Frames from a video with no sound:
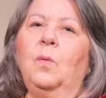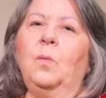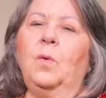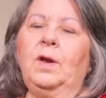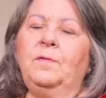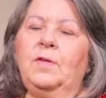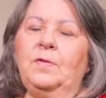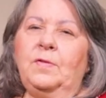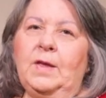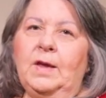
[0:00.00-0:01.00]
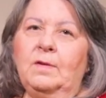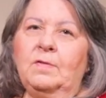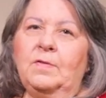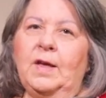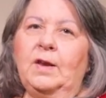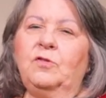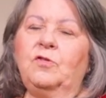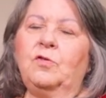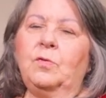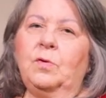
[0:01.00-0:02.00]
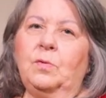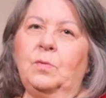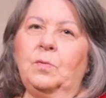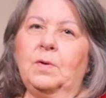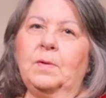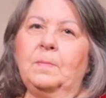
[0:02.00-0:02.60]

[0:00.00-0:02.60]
One of the things that is true